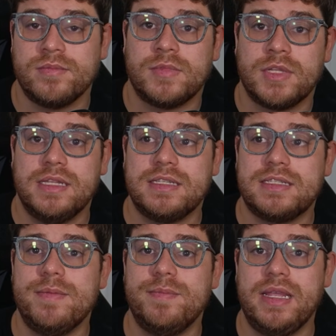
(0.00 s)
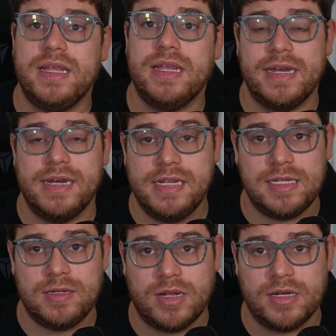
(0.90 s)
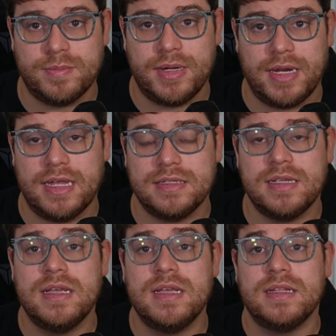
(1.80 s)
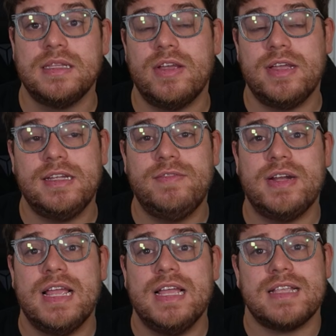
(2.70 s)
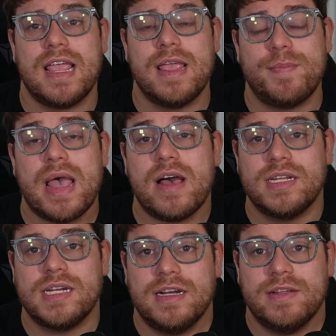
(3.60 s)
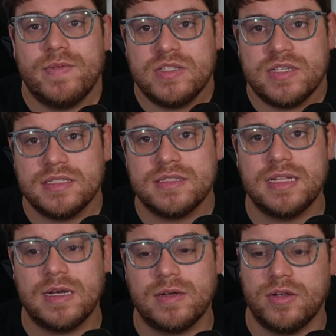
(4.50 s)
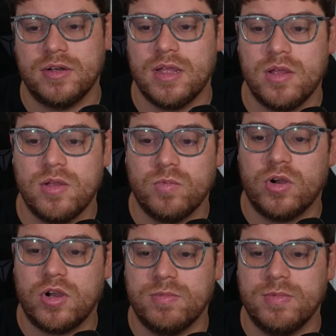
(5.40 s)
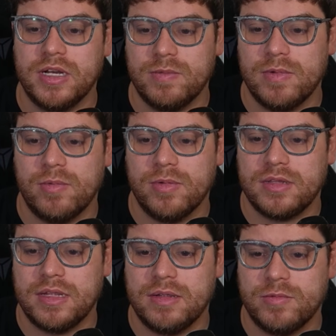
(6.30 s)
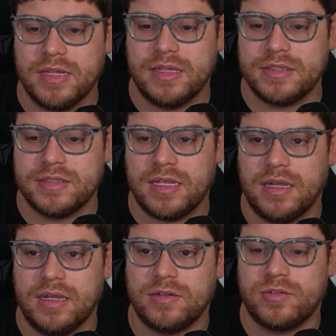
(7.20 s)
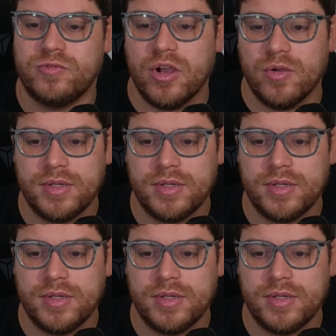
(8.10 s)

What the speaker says: This can be an easy one to play as. There even is a Paladin of Vengeance that could work really well with this trope.